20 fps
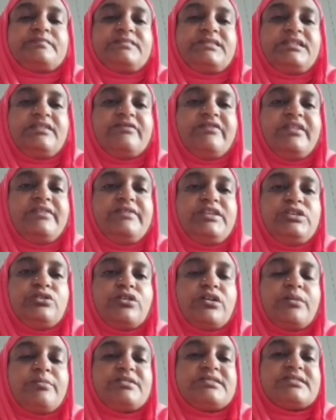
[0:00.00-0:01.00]
When we
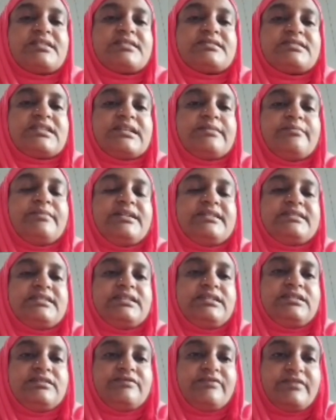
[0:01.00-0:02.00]
talk about
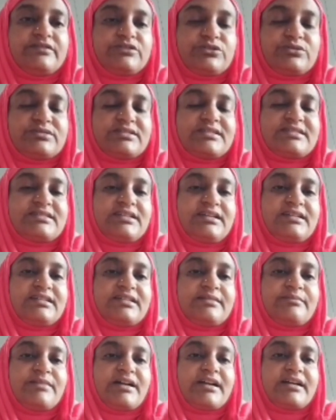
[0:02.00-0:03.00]
sustainability, to sustain in
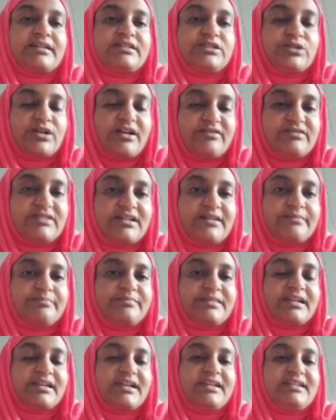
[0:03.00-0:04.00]
the market, you have to
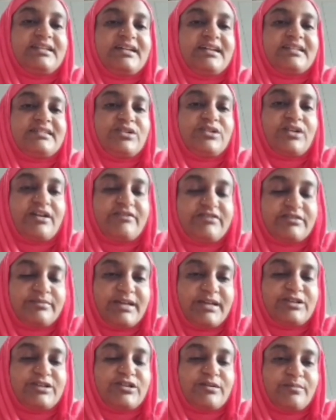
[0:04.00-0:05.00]
upgrade and you have to
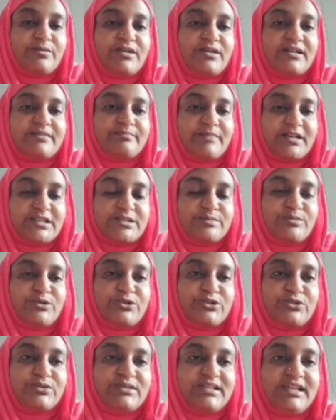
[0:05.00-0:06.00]
make your product much more
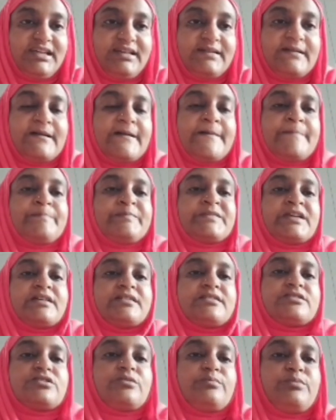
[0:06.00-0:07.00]
unique.
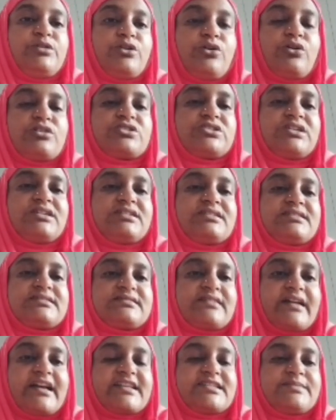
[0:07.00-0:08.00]
So blockchain is
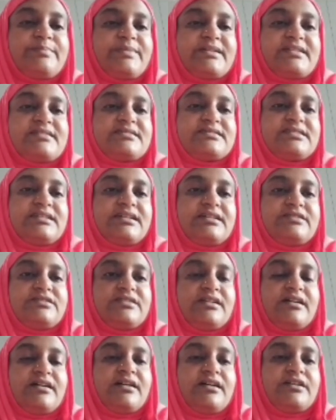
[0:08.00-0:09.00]
transparency
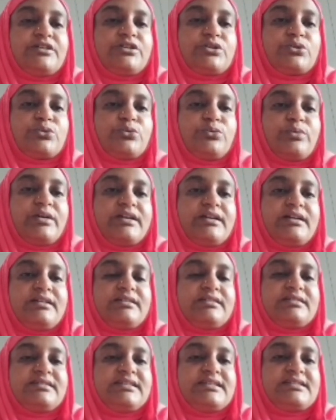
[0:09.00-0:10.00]
and true
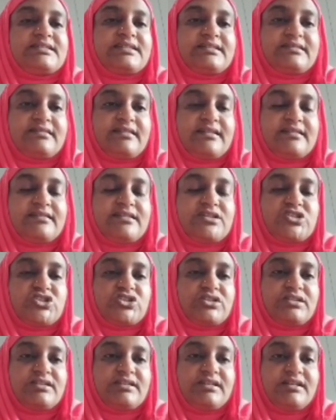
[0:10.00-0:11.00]
via
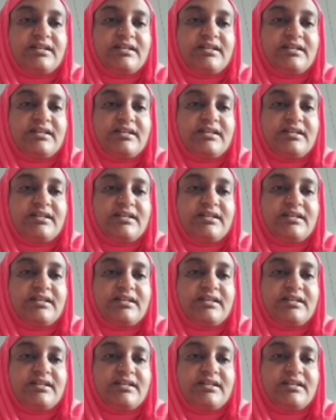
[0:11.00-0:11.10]
decentralization